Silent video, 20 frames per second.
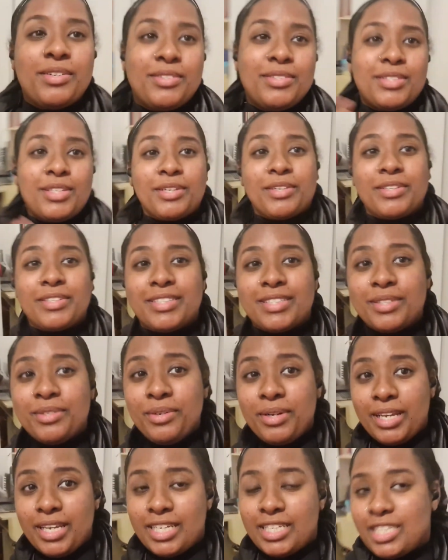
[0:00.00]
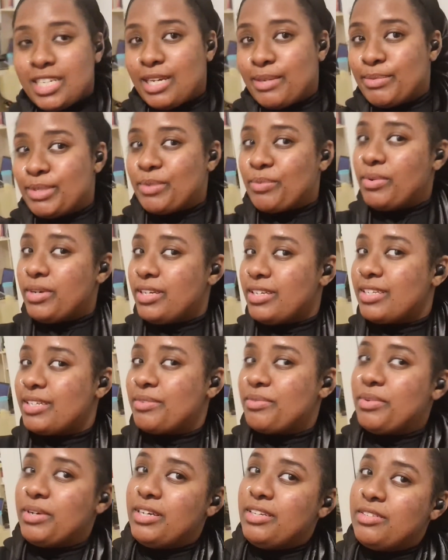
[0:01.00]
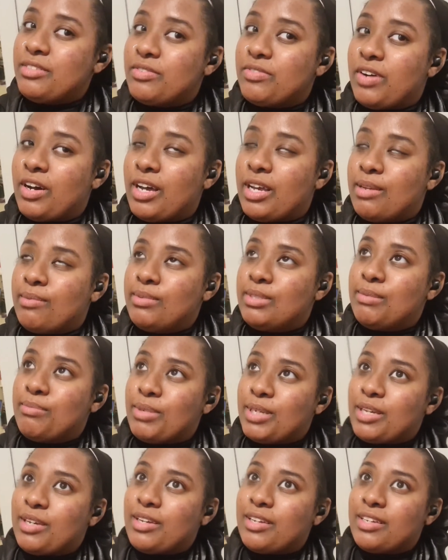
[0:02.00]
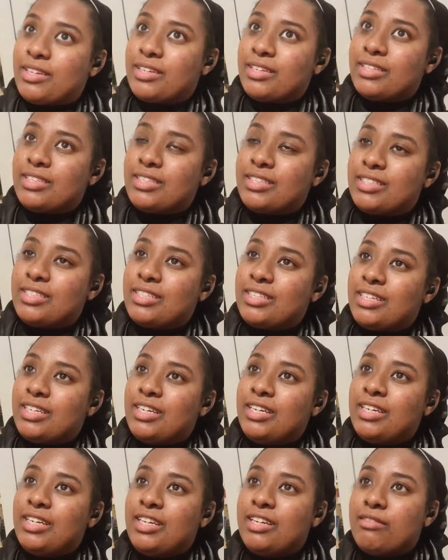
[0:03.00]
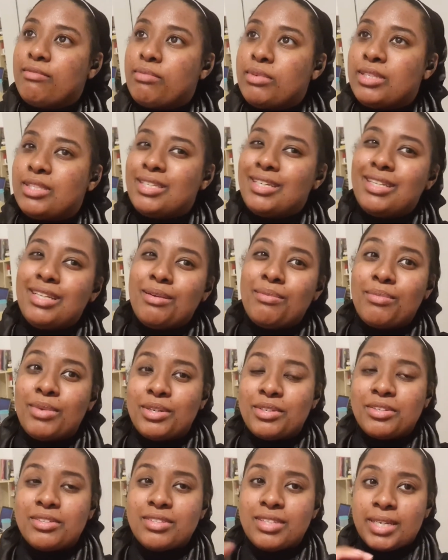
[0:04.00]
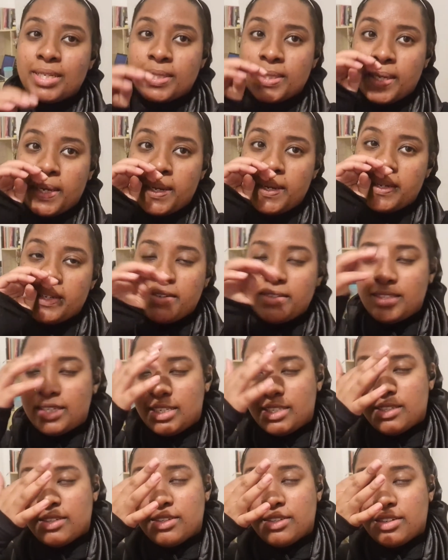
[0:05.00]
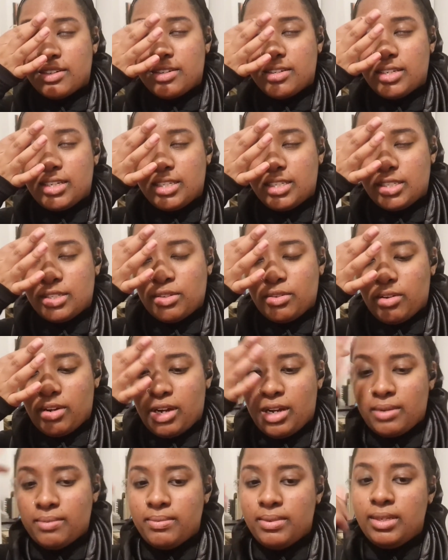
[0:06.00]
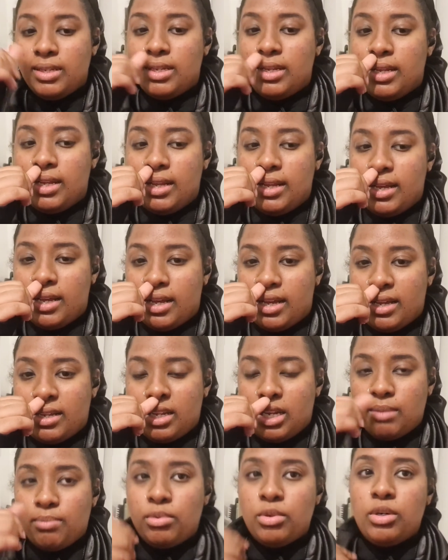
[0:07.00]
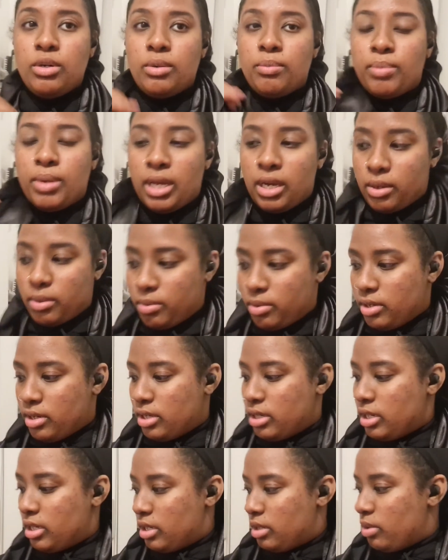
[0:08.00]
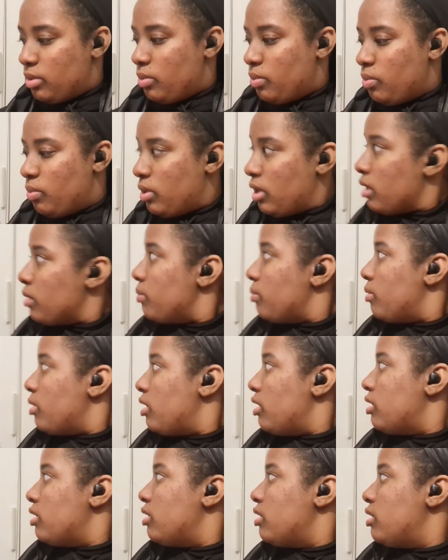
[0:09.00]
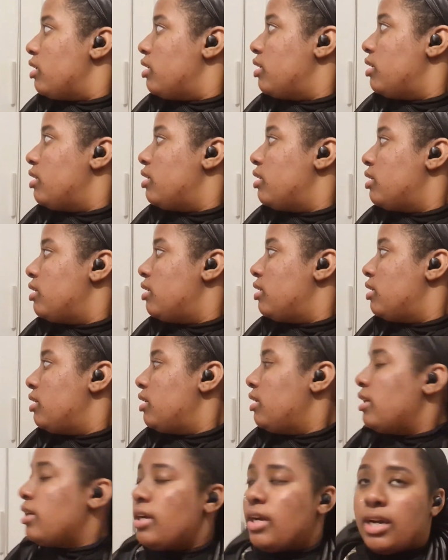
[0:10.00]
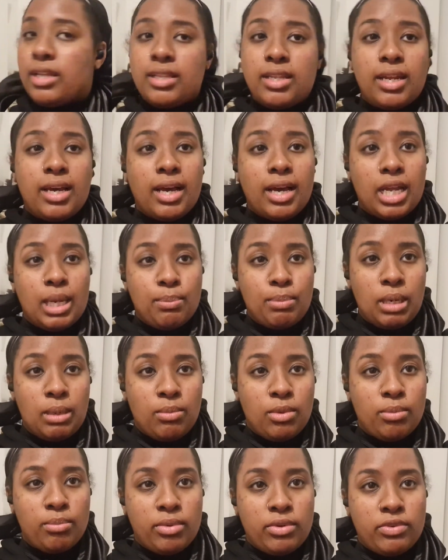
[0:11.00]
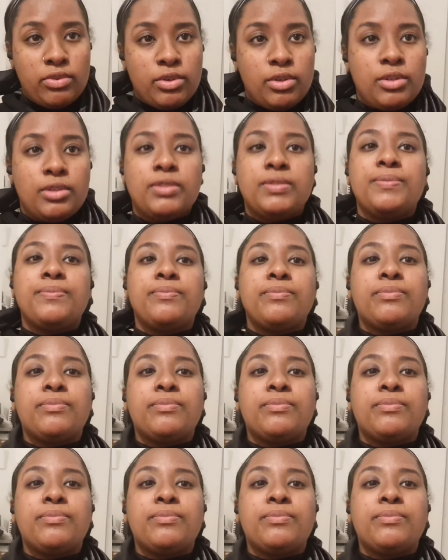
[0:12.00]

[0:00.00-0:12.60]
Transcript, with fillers: Also, self-care jabs. What is the vibes? Because I've been seeing them loads on TikTok, not TikTok, on Instagram. And I bought a black one and a white one. And then I had a brown one before.